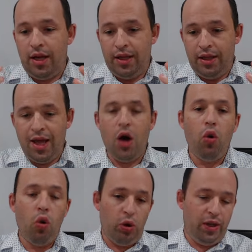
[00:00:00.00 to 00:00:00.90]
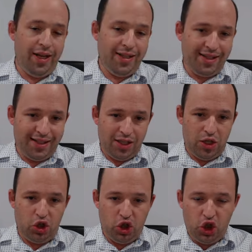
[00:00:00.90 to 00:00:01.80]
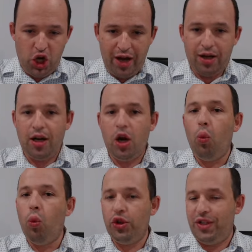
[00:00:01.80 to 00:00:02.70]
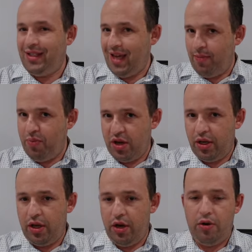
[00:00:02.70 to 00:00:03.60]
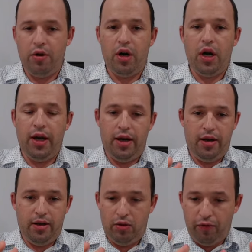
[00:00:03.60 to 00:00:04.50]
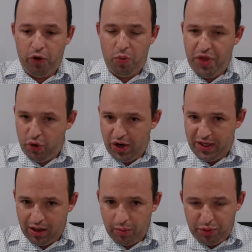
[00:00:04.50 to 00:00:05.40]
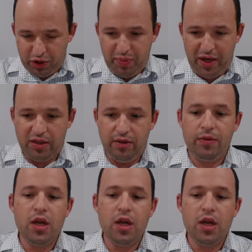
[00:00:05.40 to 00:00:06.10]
Now let's check what is happening here from theoretical perspective.